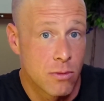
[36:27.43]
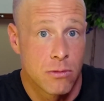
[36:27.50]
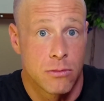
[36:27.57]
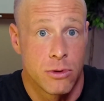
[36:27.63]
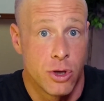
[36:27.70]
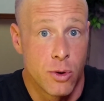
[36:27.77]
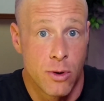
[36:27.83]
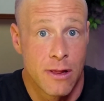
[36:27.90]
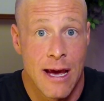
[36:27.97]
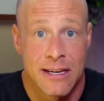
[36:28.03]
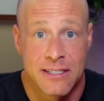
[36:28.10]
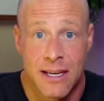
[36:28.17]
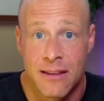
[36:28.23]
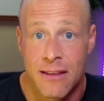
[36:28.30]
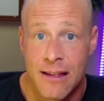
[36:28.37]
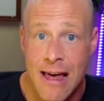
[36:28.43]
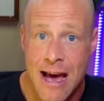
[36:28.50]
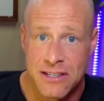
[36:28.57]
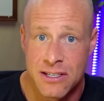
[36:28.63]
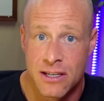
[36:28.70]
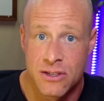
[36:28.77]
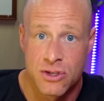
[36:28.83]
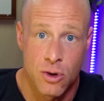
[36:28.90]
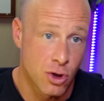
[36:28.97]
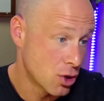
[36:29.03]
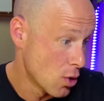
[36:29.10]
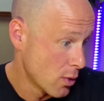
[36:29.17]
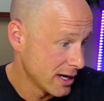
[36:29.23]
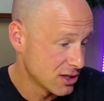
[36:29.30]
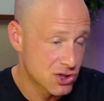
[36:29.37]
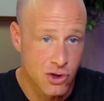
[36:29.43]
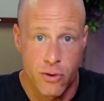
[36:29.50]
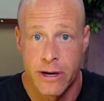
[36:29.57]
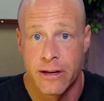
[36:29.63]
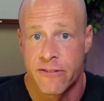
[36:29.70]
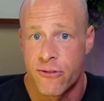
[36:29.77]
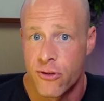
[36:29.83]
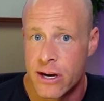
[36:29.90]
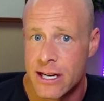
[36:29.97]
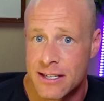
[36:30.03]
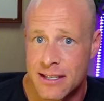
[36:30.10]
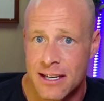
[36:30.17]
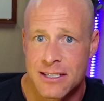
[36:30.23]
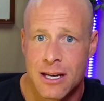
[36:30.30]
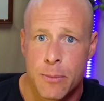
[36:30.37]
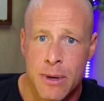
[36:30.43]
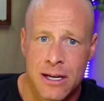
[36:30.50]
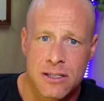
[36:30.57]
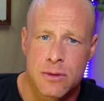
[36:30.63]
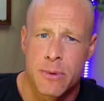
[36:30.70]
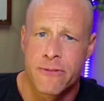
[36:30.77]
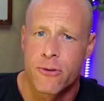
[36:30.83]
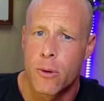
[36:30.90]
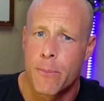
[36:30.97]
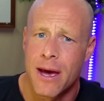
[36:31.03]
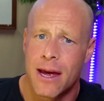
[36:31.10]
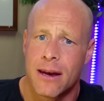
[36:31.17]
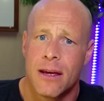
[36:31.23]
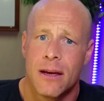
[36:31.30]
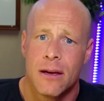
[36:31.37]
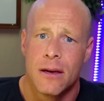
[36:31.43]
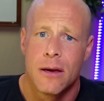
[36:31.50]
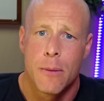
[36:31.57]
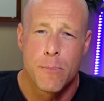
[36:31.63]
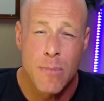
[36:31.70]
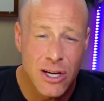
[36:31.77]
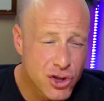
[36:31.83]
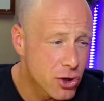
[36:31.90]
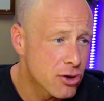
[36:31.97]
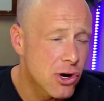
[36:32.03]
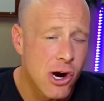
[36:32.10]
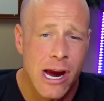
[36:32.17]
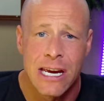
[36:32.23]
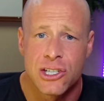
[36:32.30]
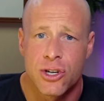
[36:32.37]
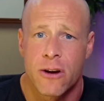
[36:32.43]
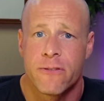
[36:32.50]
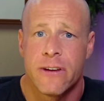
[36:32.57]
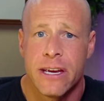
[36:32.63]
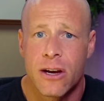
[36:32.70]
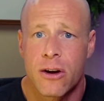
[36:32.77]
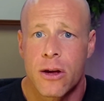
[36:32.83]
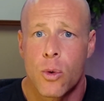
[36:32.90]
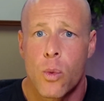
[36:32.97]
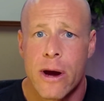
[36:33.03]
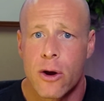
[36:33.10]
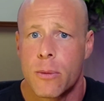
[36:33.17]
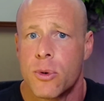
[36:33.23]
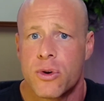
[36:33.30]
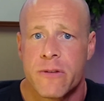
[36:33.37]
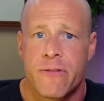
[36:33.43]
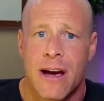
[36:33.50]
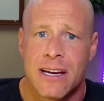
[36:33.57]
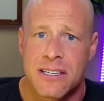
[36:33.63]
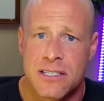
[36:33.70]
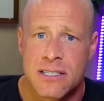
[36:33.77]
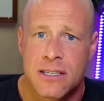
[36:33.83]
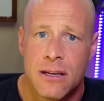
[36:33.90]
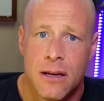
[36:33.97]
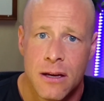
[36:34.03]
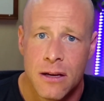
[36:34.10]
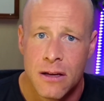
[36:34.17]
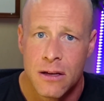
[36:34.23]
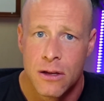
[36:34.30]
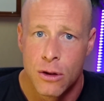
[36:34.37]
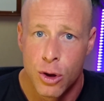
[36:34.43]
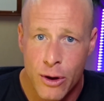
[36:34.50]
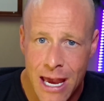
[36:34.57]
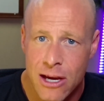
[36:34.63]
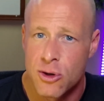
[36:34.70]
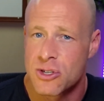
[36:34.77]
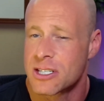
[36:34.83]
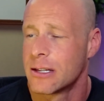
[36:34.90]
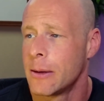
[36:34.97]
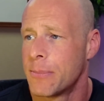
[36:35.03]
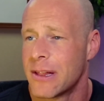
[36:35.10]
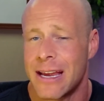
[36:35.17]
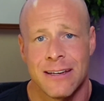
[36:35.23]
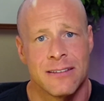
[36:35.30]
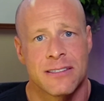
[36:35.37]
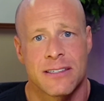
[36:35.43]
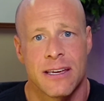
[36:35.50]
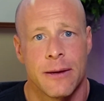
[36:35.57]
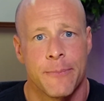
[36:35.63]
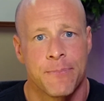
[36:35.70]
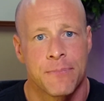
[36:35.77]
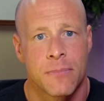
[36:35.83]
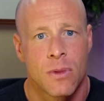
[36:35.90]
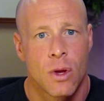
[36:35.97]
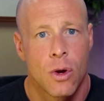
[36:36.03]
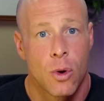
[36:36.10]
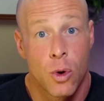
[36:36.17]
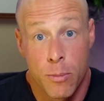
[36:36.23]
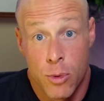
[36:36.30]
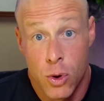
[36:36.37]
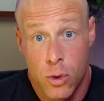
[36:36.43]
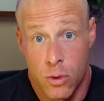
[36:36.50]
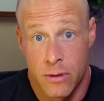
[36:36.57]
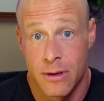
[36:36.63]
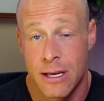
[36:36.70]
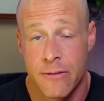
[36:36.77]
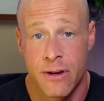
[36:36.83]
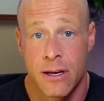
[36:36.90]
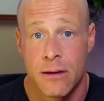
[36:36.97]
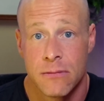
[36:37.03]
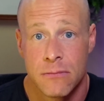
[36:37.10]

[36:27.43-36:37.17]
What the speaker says: utilizing the glasses or going screen-free 60 minutes before bed. Measure your HRV on a wearable device. Look at your sleep latency or mood even.